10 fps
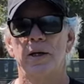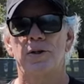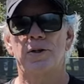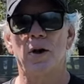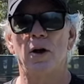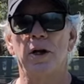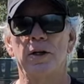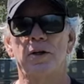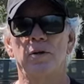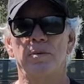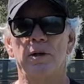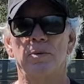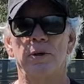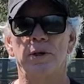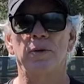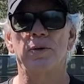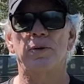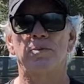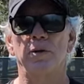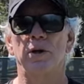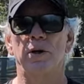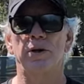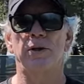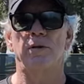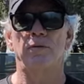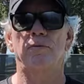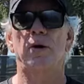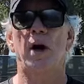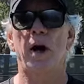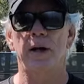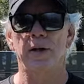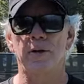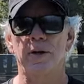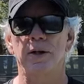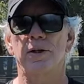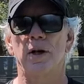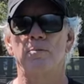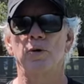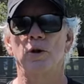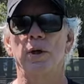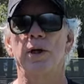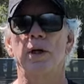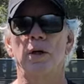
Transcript: starting to be reduced because of the variety of things that I'm doing,